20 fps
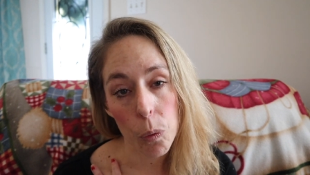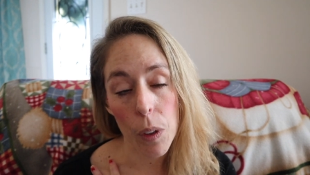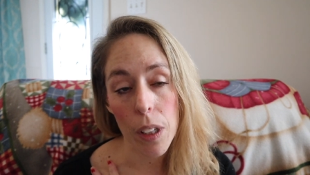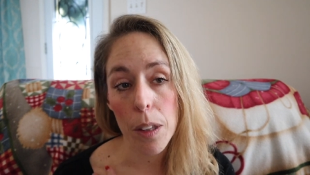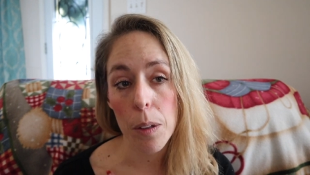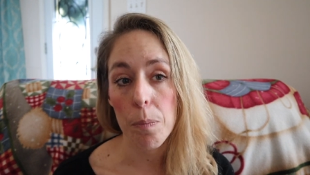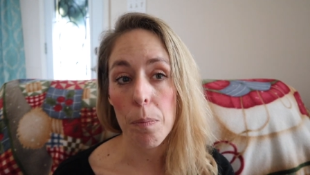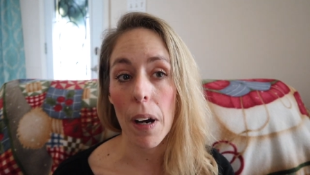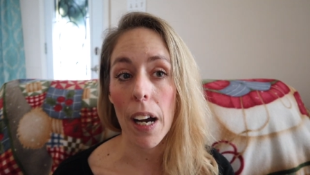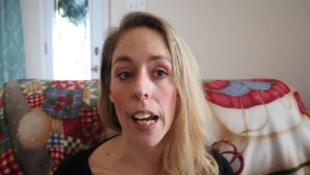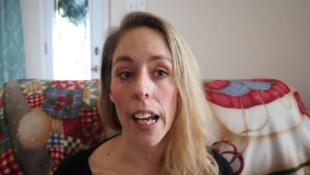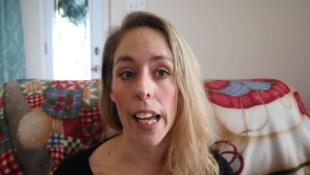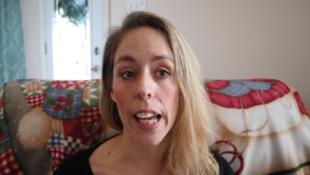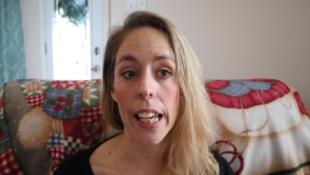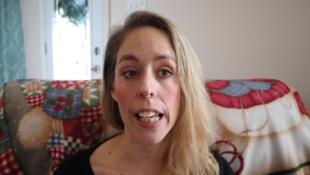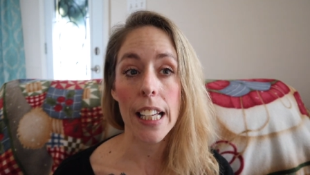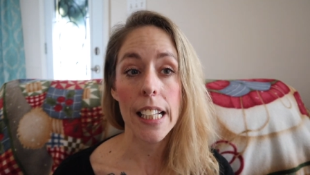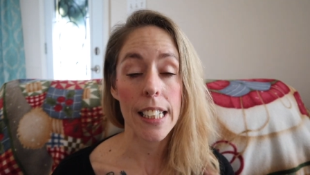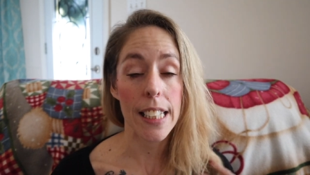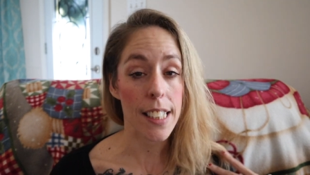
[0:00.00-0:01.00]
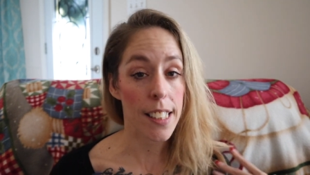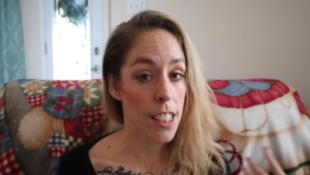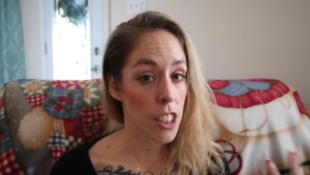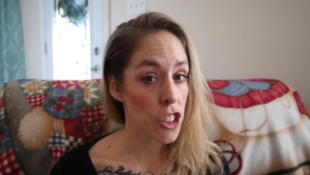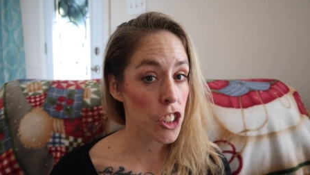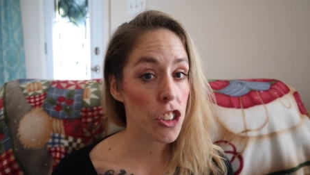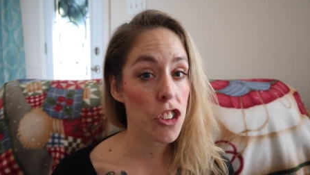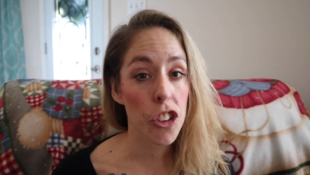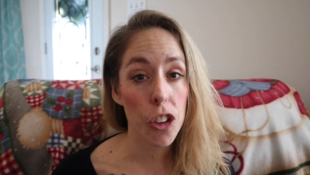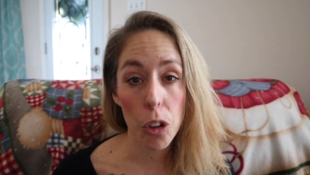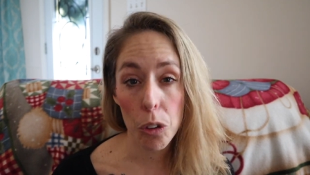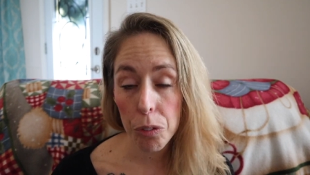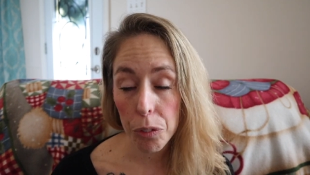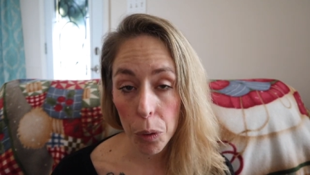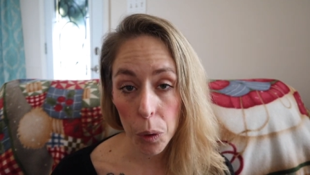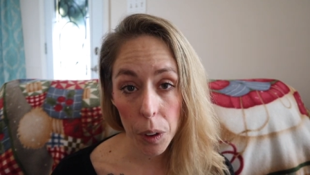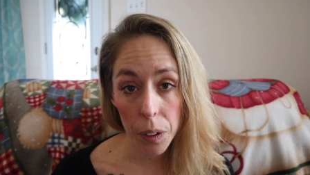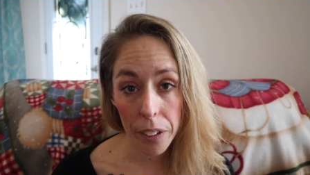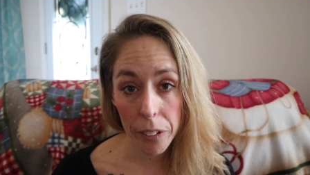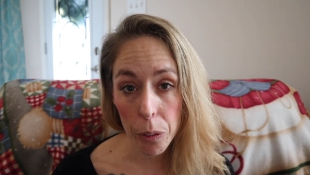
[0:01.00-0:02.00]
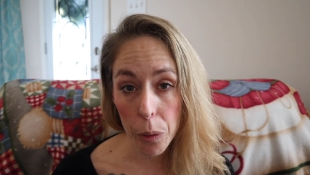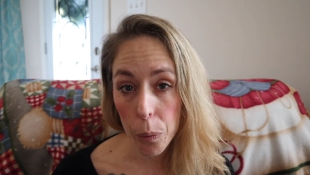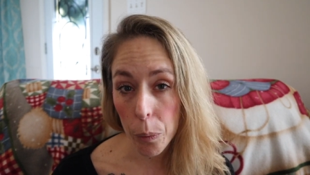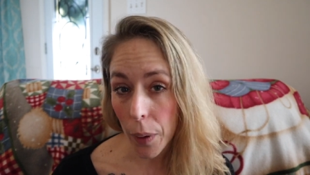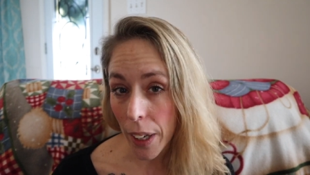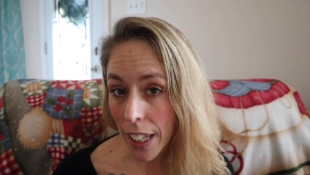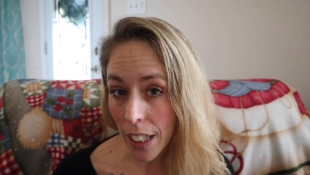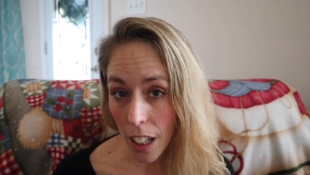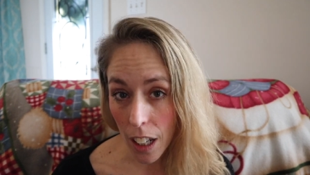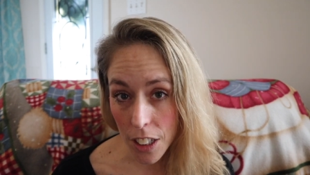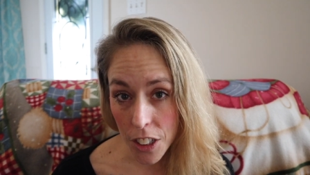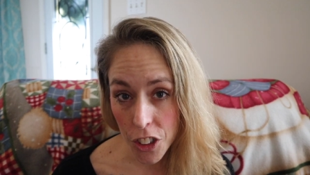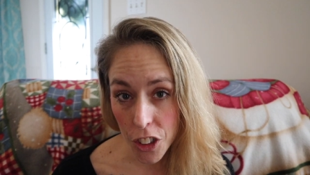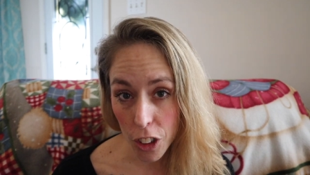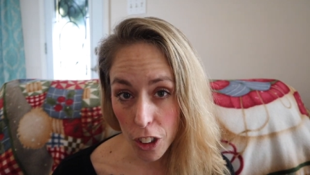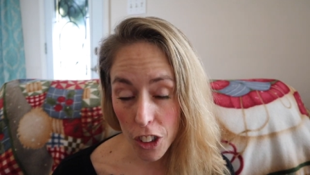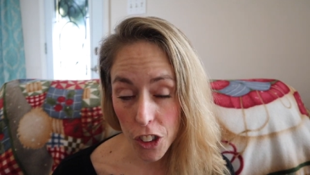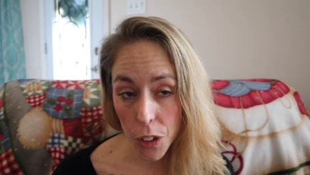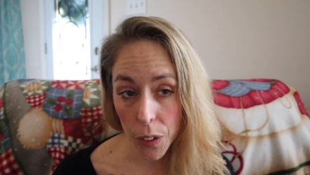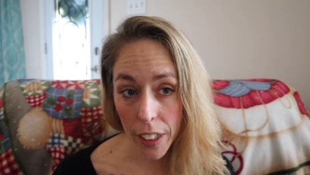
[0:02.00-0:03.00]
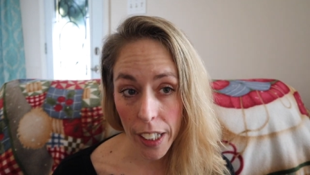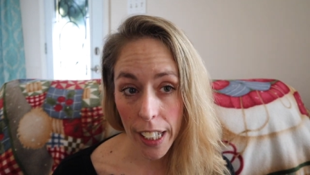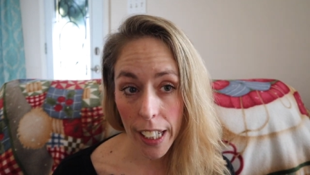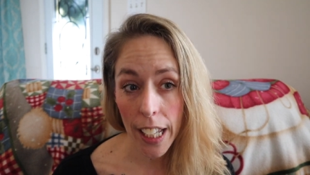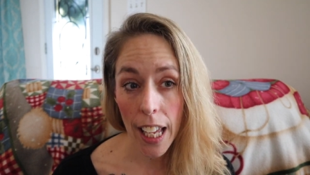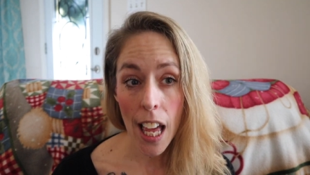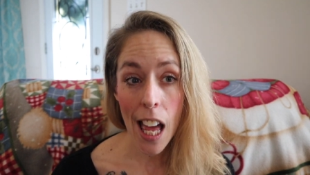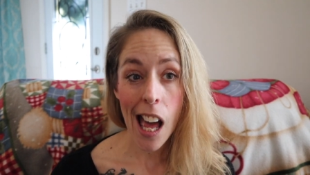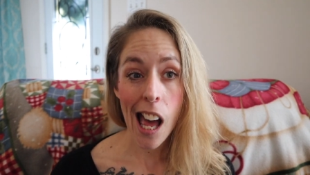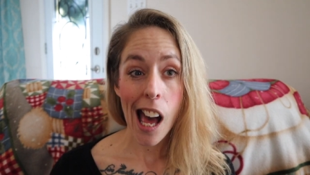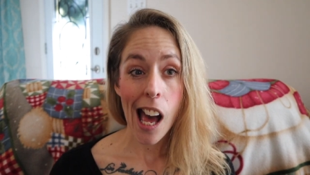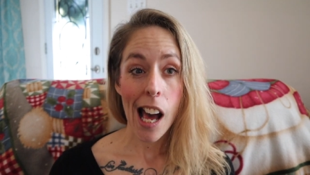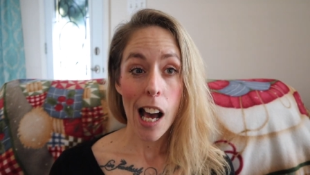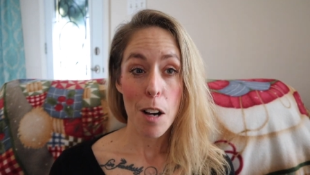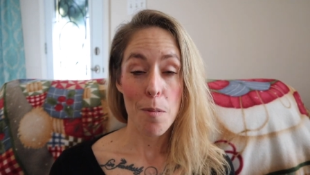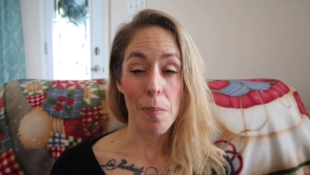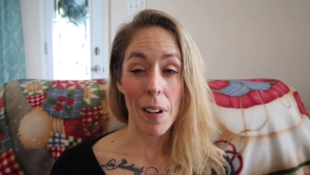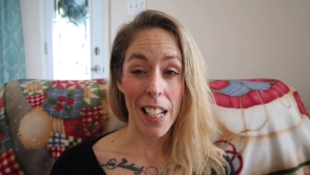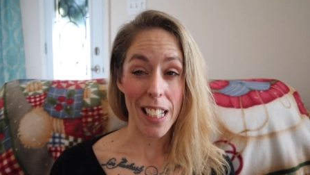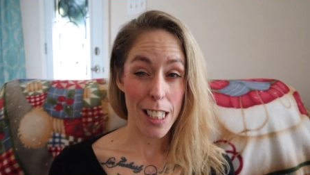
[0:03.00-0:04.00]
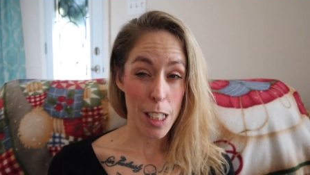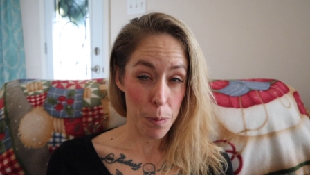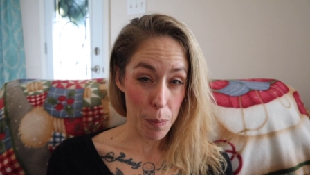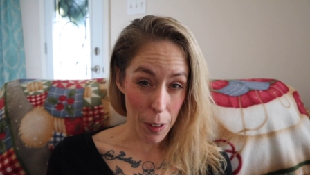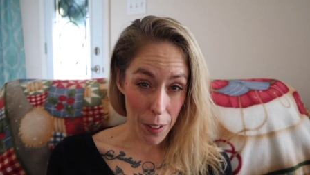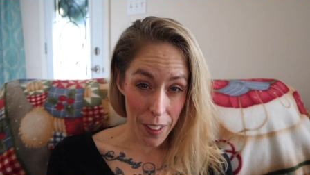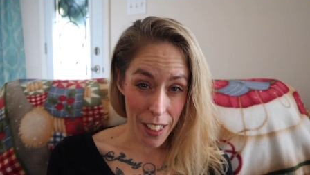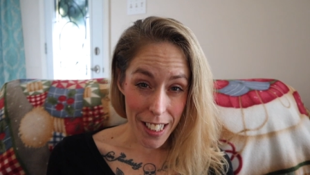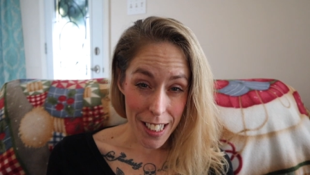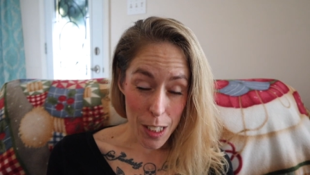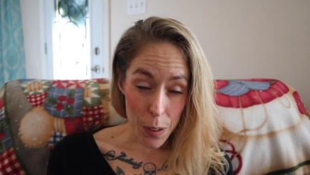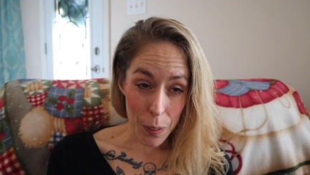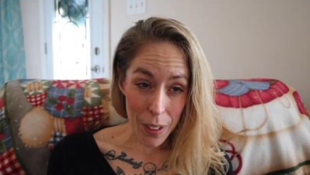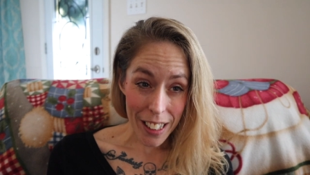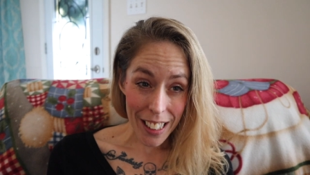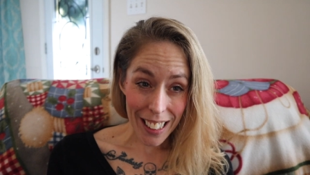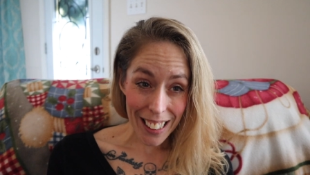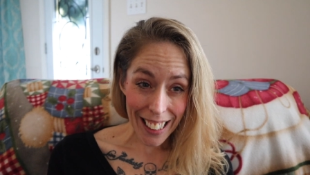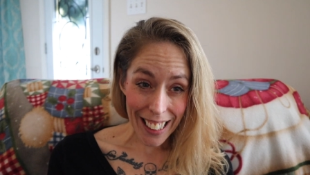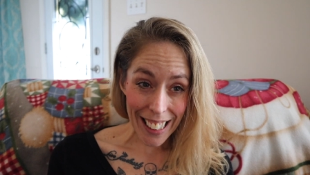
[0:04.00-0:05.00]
with my decision to go forward with weight loss surgery, my experience with it.